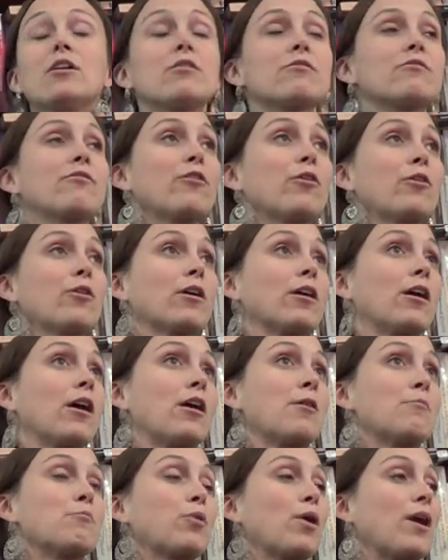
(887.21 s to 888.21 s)
for
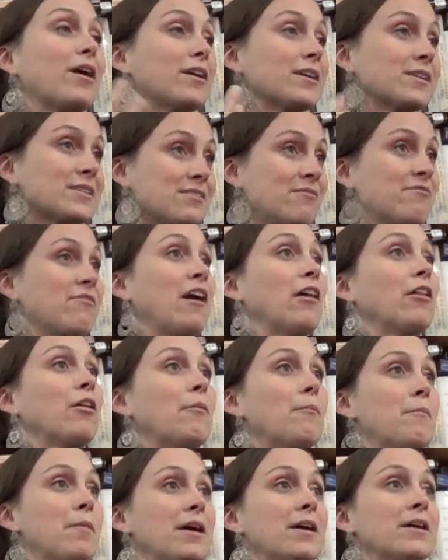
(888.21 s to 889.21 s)
product
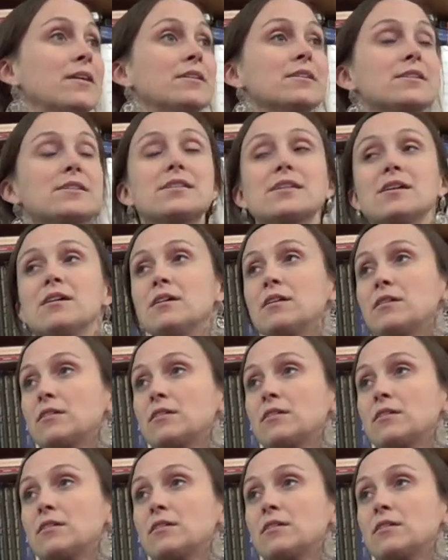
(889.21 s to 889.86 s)
development,